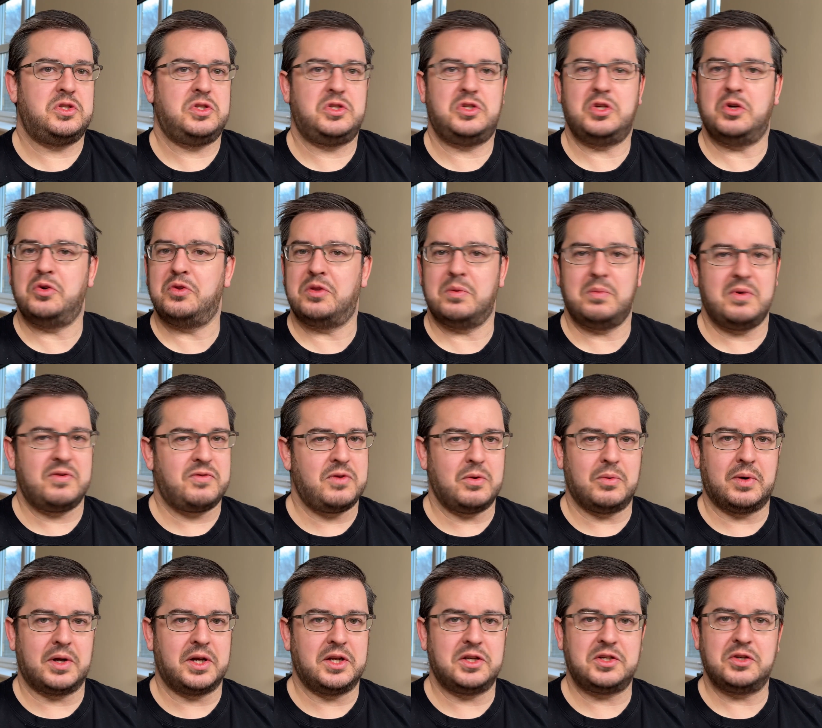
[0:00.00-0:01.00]
Do them if you
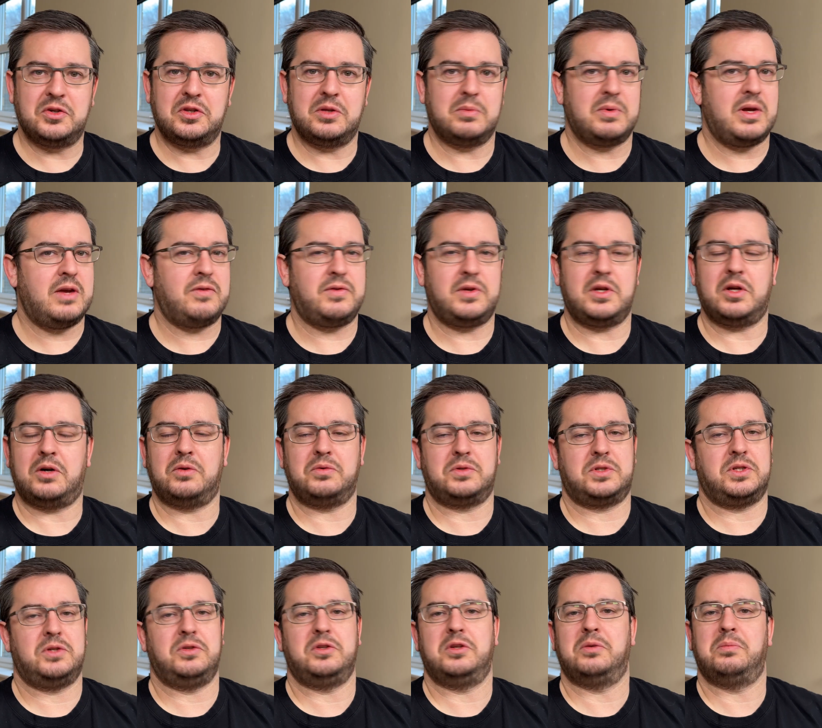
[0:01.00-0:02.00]
want to do them. If you don't
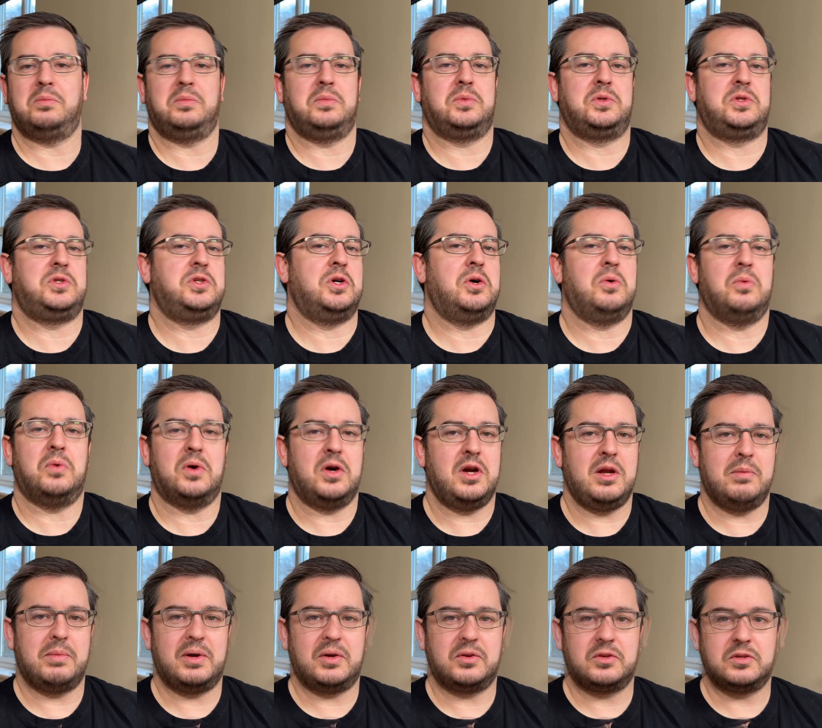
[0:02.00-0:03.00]
do them, don't
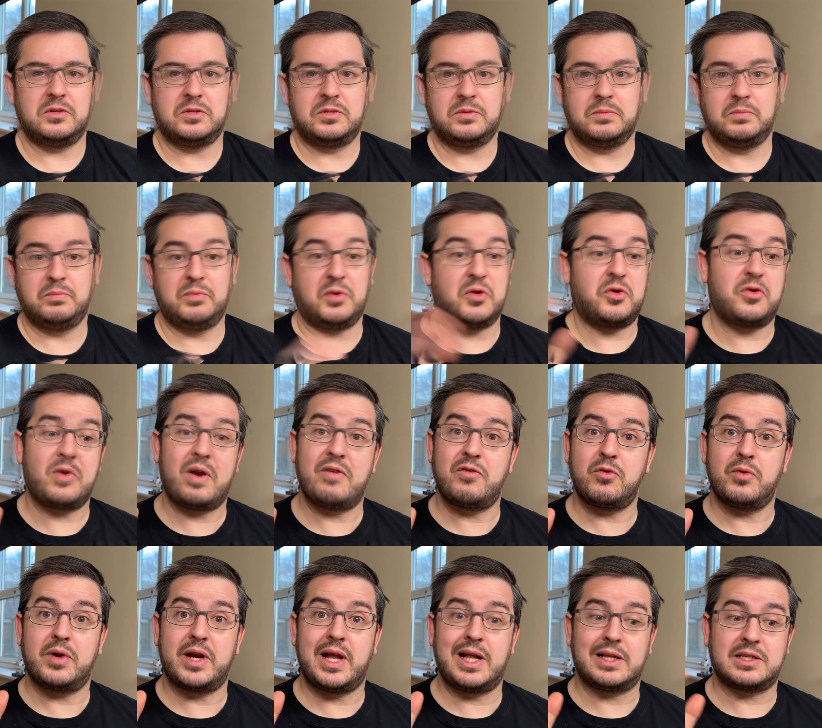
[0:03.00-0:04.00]
worry about it. But for
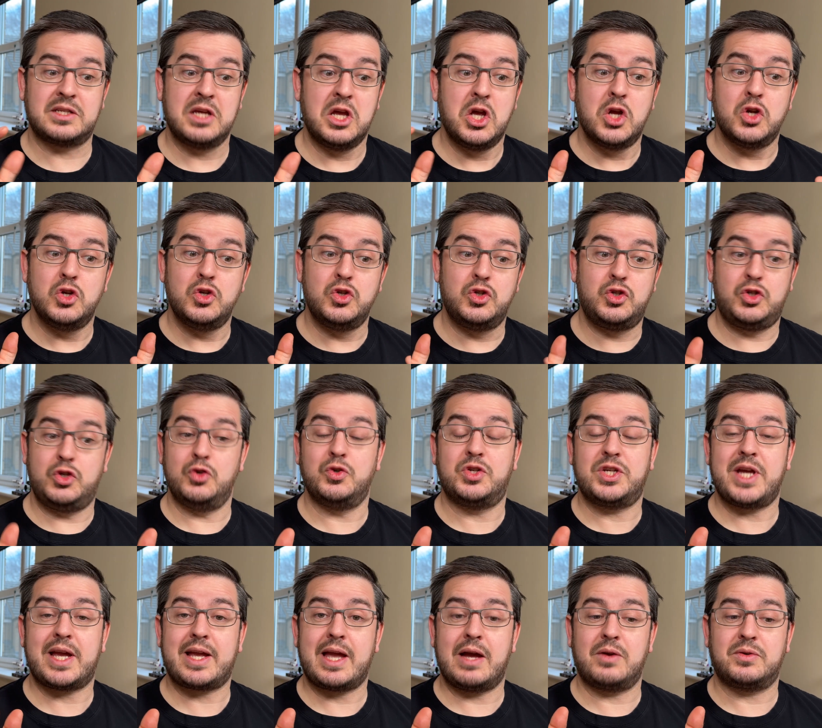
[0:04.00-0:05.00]
everyone else, do
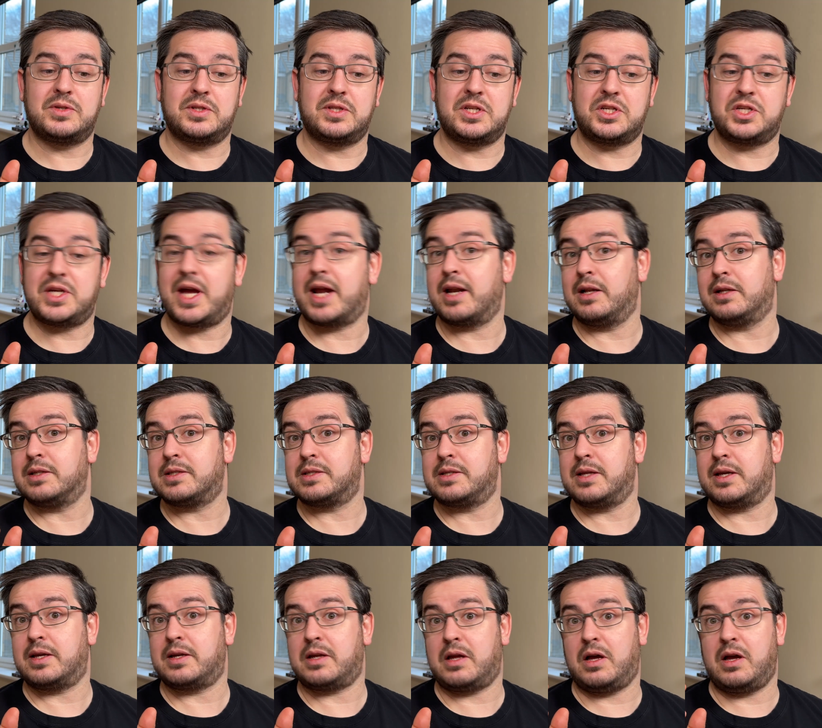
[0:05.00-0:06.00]
check out the channels
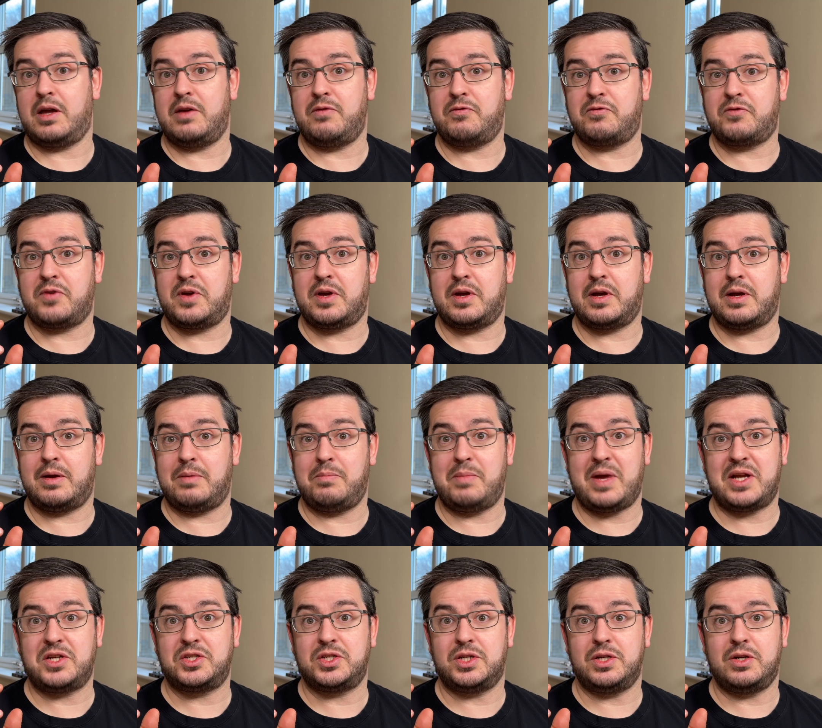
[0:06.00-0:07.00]
that I've
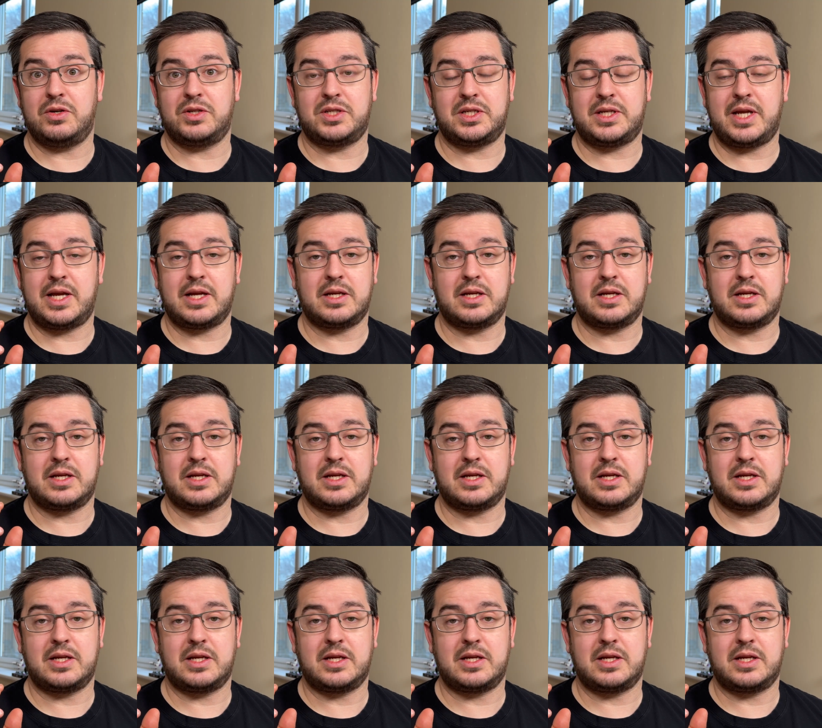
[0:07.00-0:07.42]
mentioned here today,